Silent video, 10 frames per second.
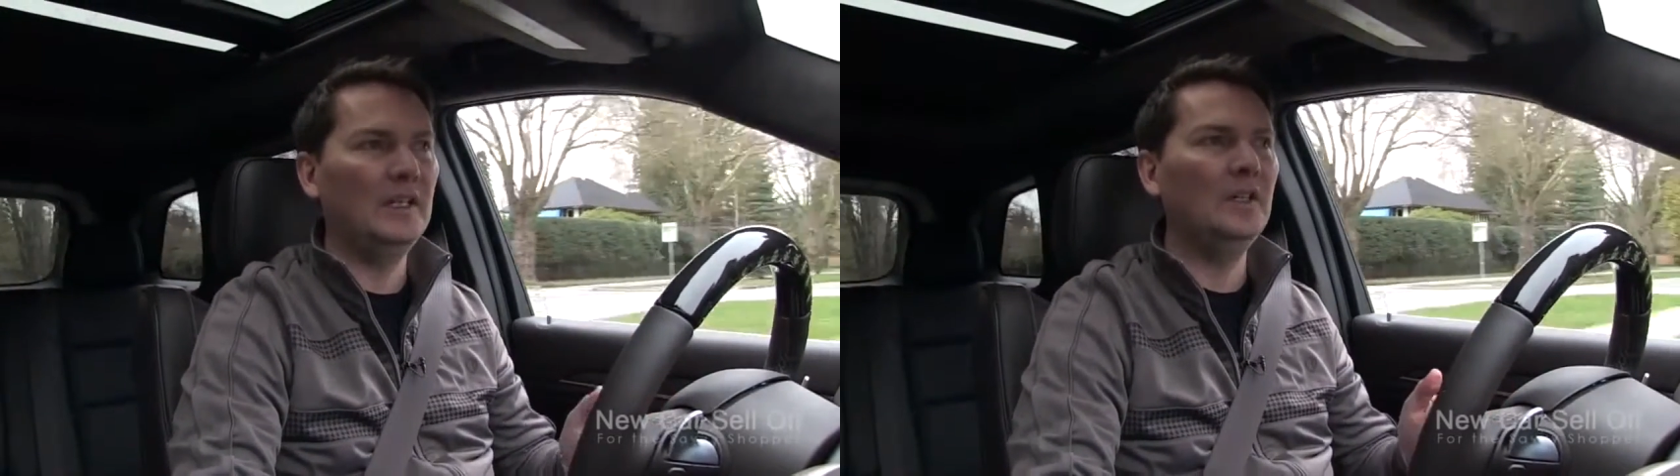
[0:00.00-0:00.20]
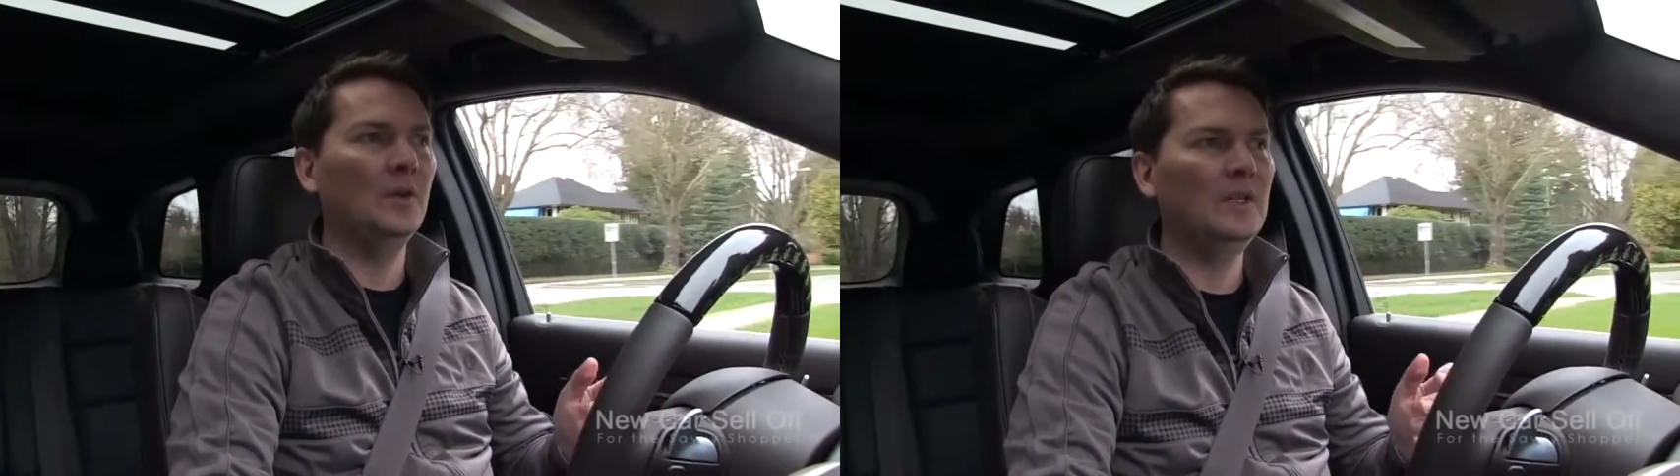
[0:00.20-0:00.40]

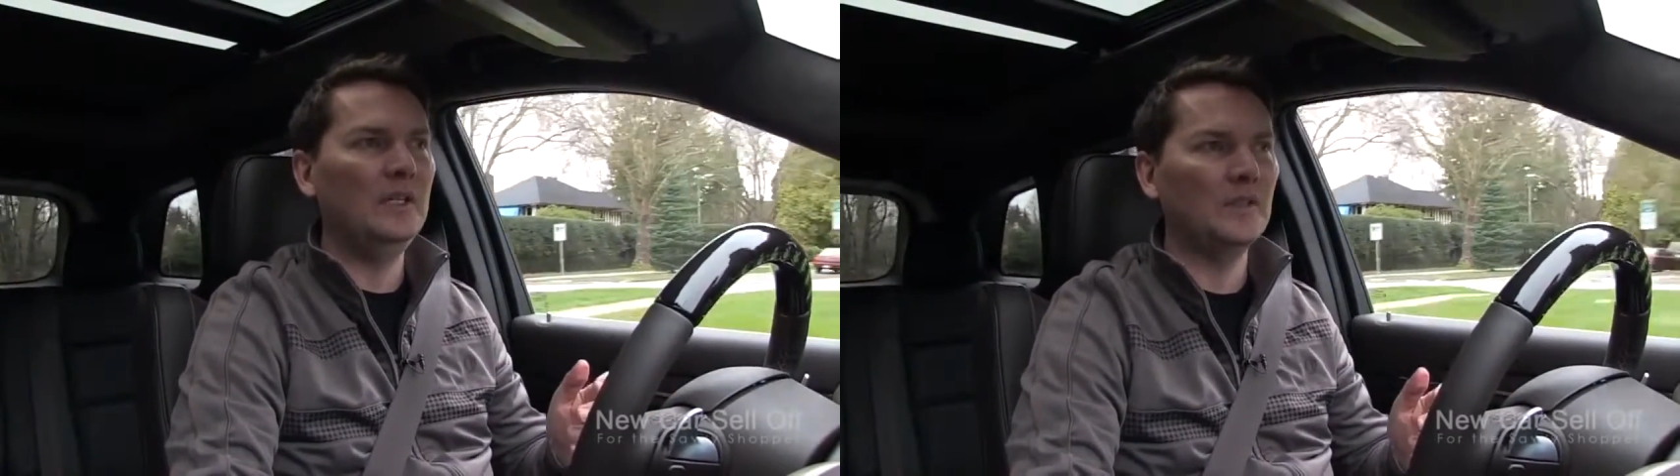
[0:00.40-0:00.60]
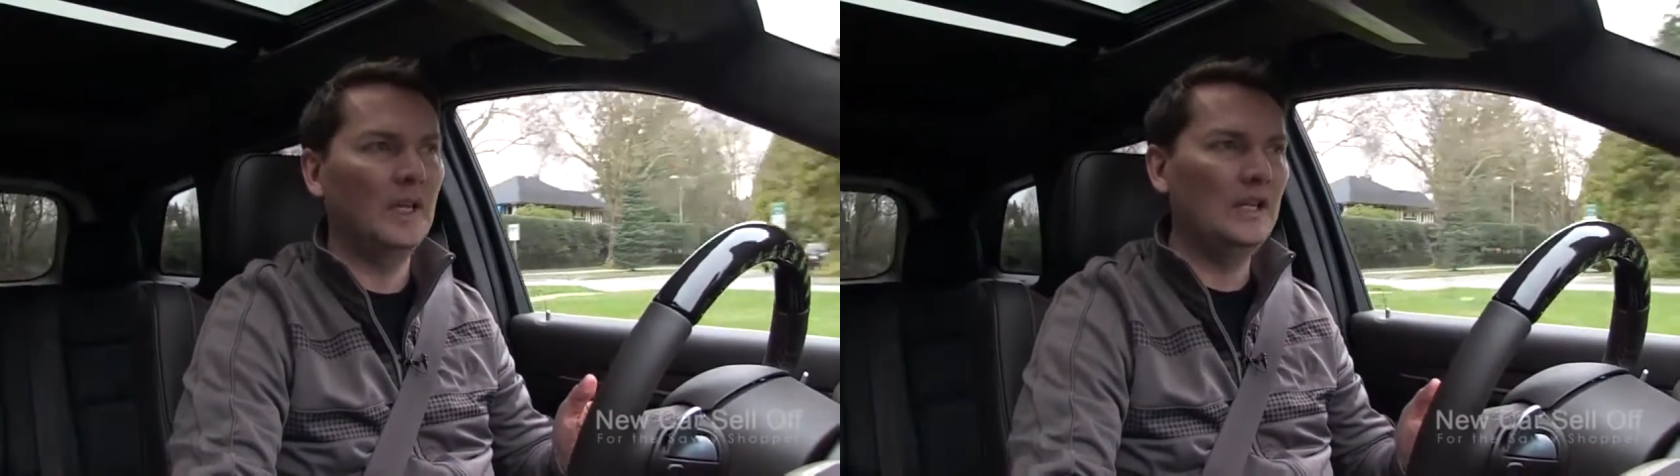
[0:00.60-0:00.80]
Eco
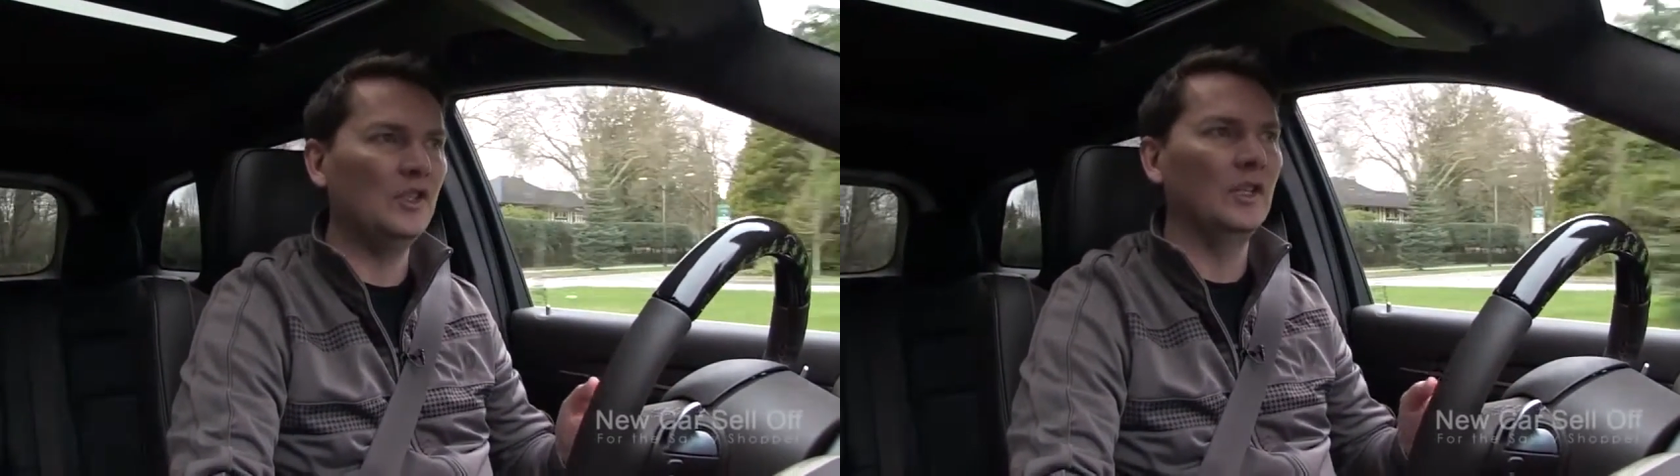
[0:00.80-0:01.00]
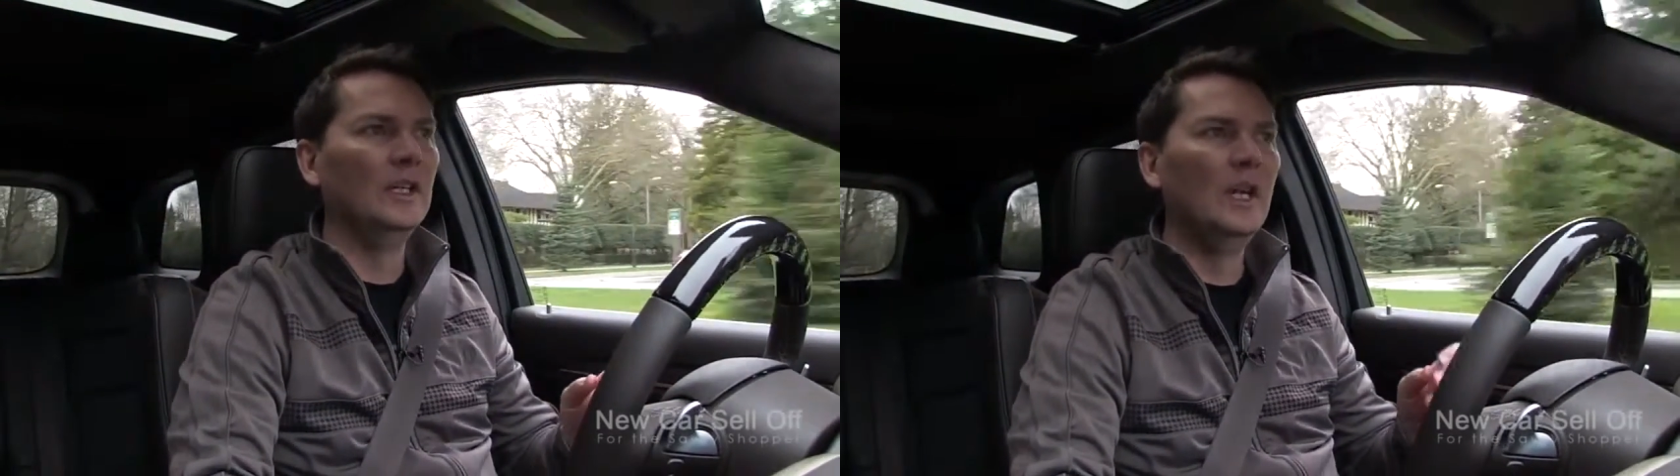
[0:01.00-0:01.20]
Diesel
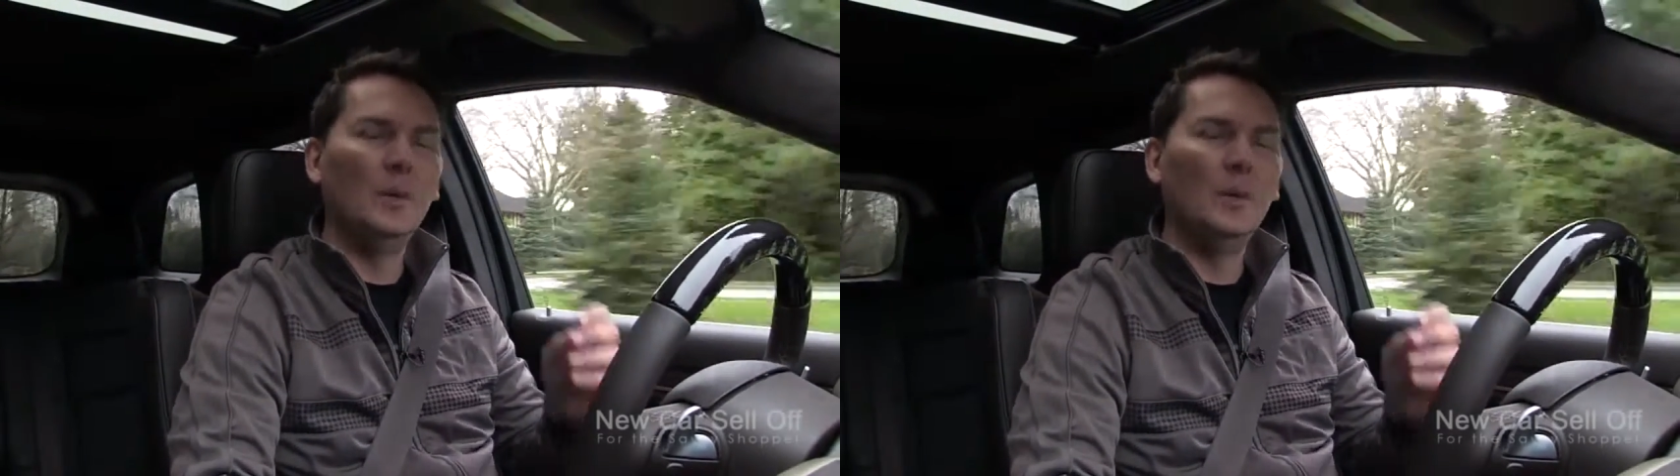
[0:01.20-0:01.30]
engine,